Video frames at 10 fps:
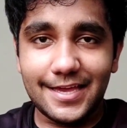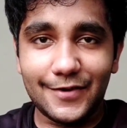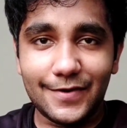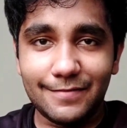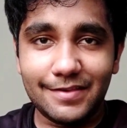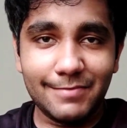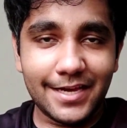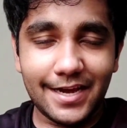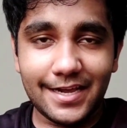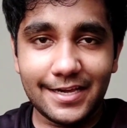You'll be
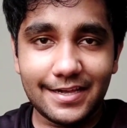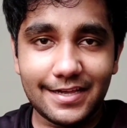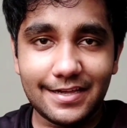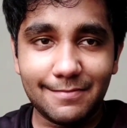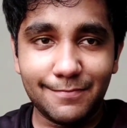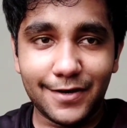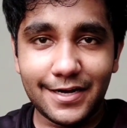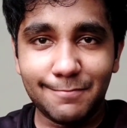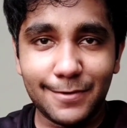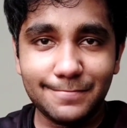getting
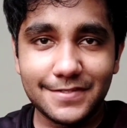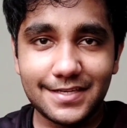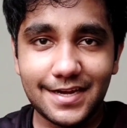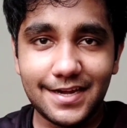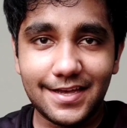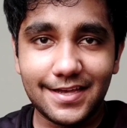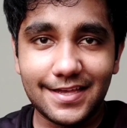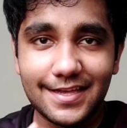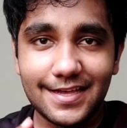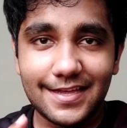birthday bumps and
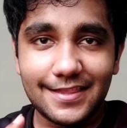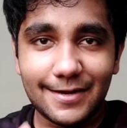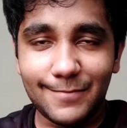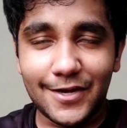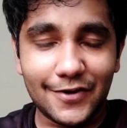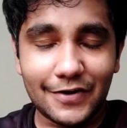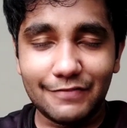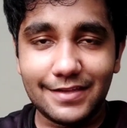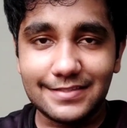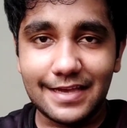there'll be a lot
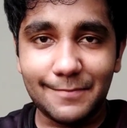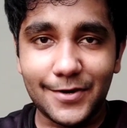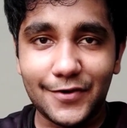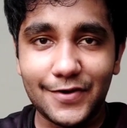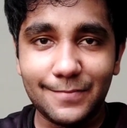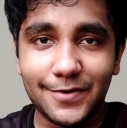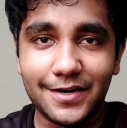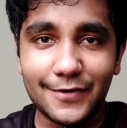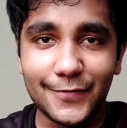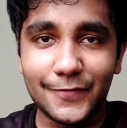of things happening on your
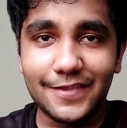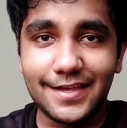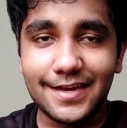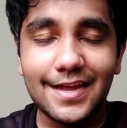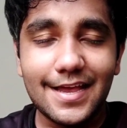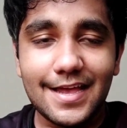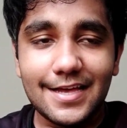birthday over there.